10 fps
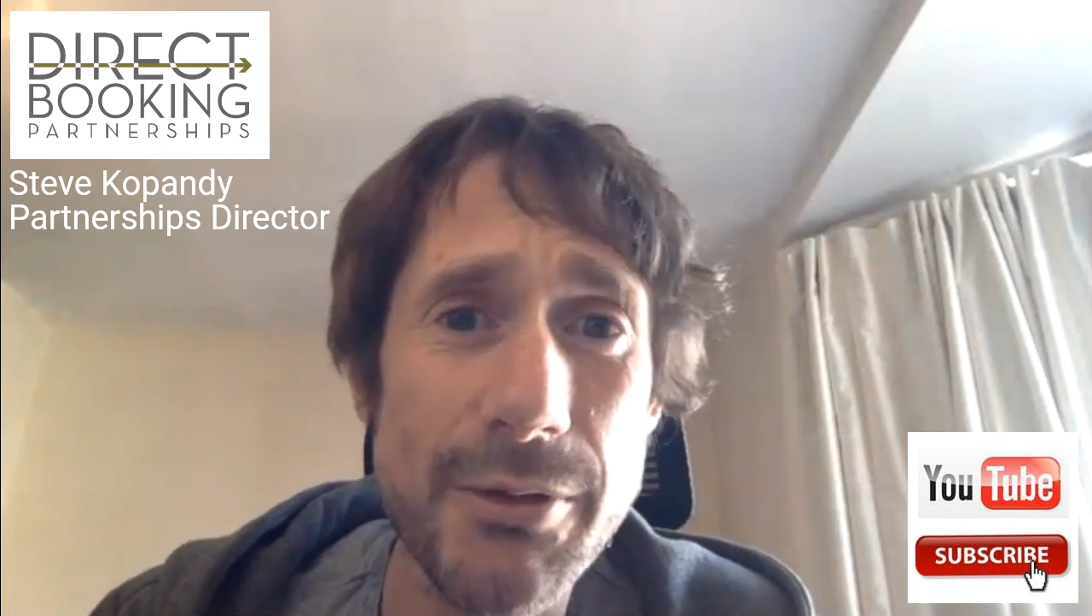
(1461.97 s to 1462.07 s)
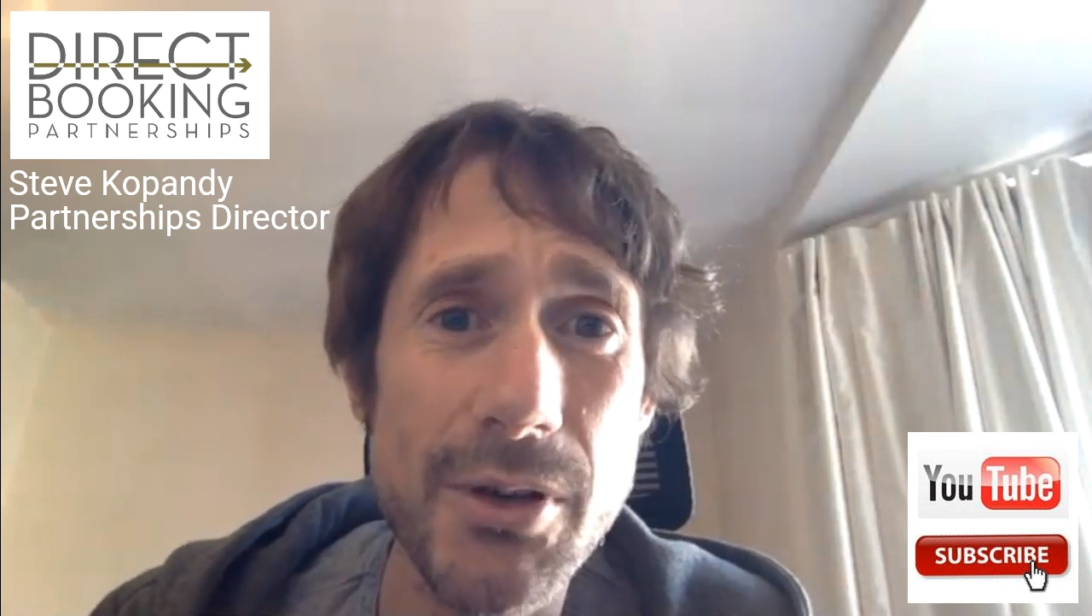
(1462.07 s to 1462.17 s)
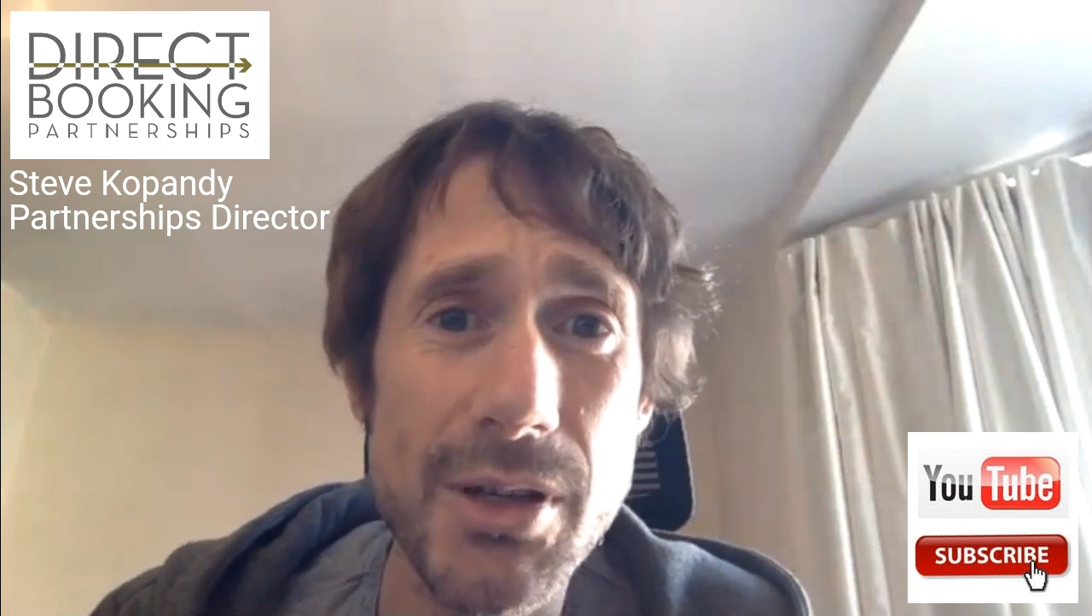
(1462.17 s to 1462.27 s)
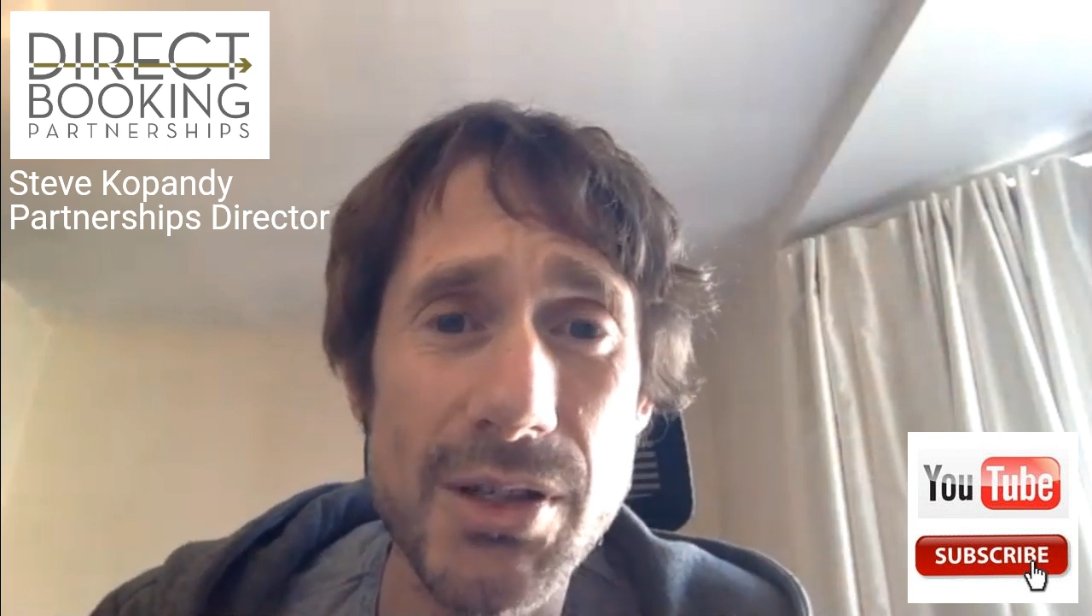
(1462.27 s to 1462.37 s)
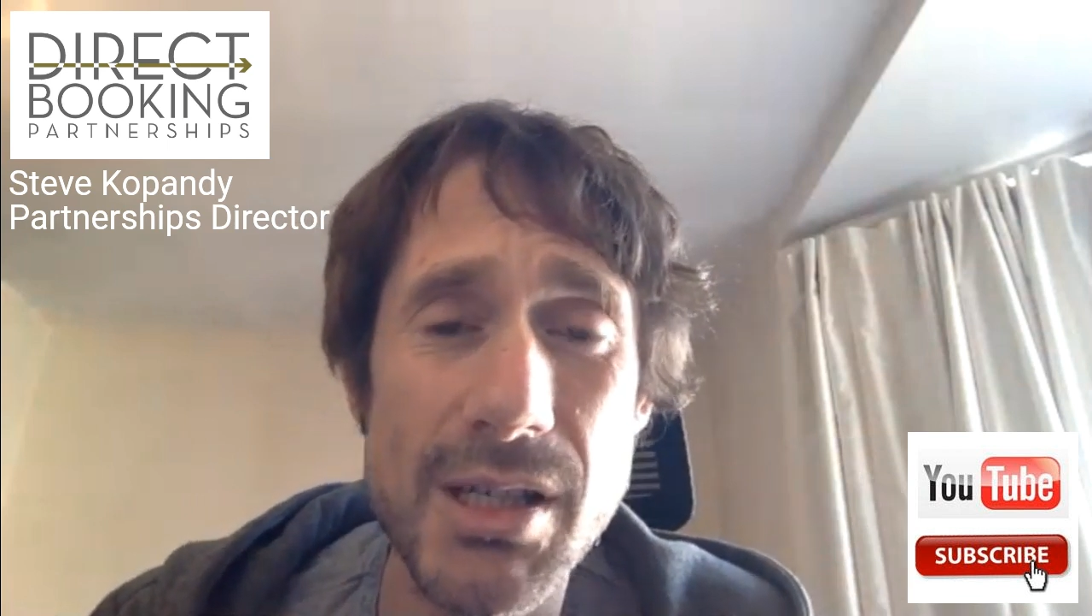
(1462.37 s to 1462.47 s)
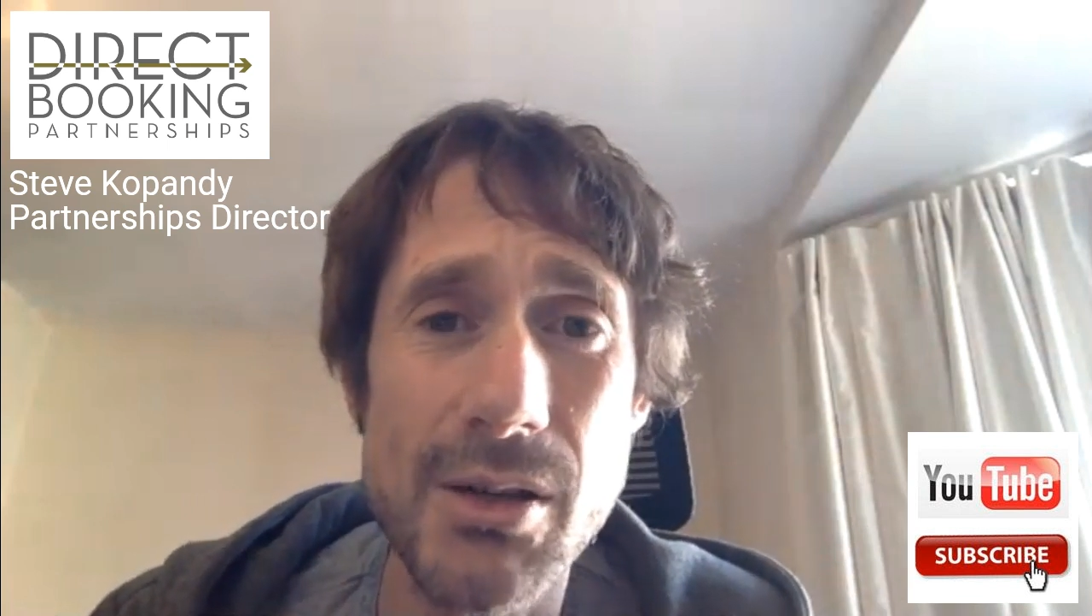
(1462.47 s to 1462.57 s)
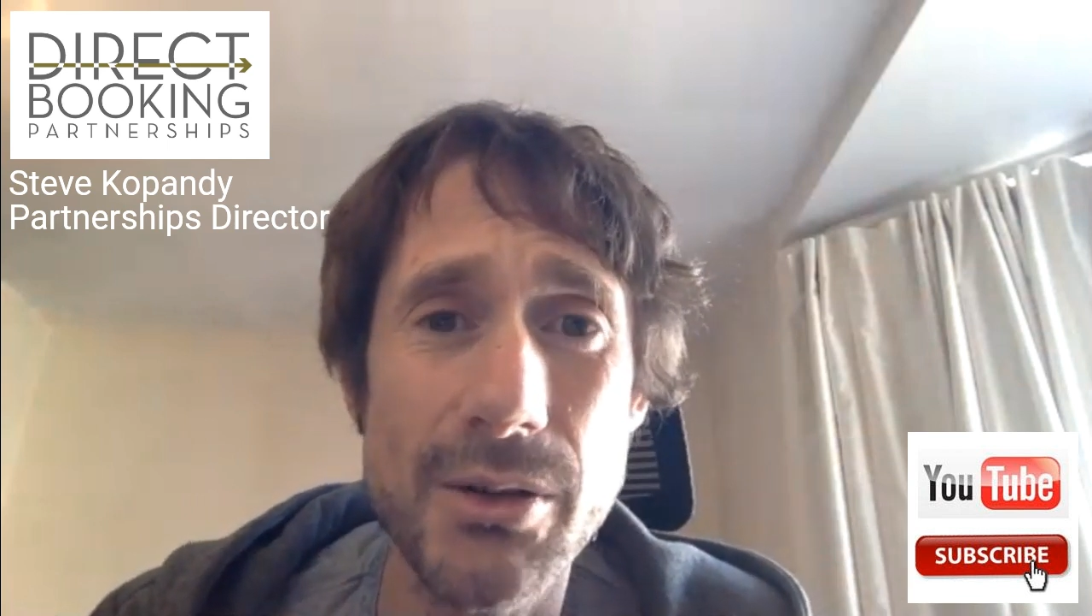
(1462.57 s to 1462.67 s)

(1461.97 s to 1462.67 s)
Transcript: focusing